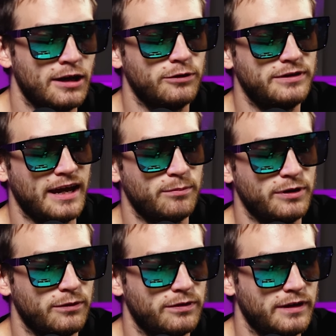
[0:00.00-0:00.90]
who
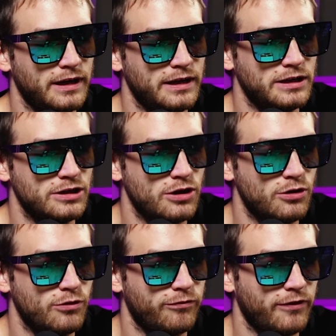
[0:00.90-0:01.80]
debuted the
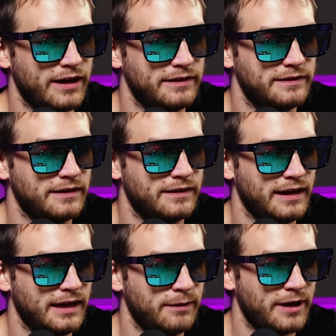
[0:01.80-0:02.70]
new fantasy
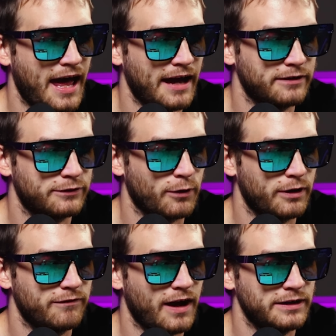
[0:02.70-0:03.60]
themed axe
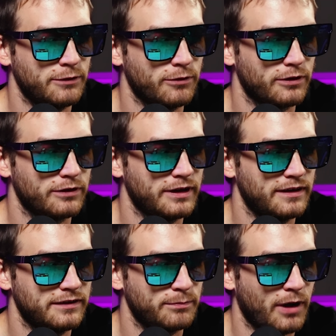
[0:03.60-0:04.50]
throwing venue early
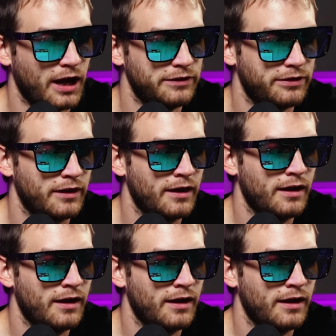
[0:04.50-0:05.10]
this month.